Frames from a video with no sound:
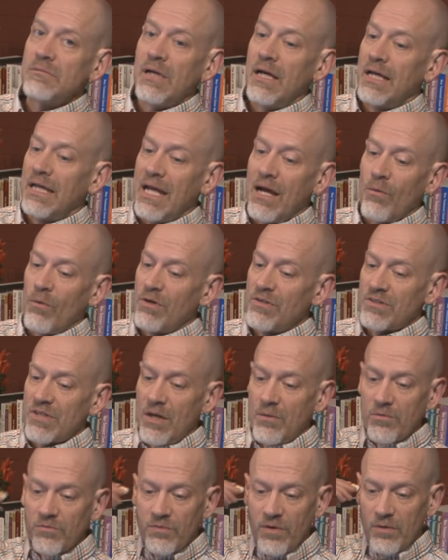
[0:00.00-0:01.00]
I get where it's
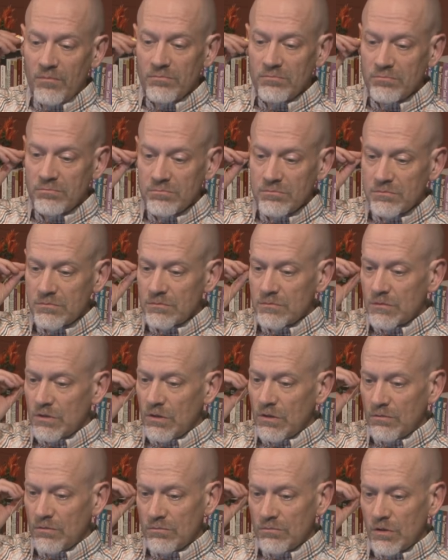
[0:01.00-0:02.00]
coming from.
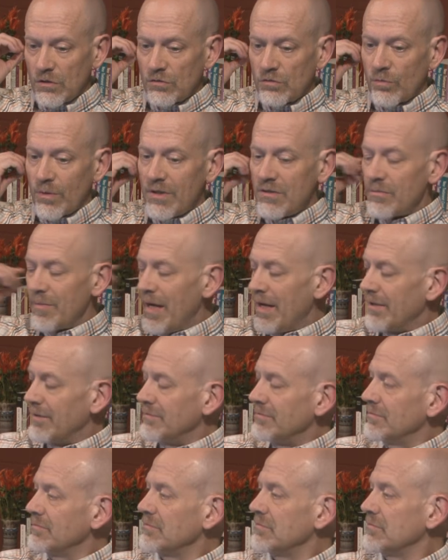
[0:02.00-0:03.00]
No, no two ways about it.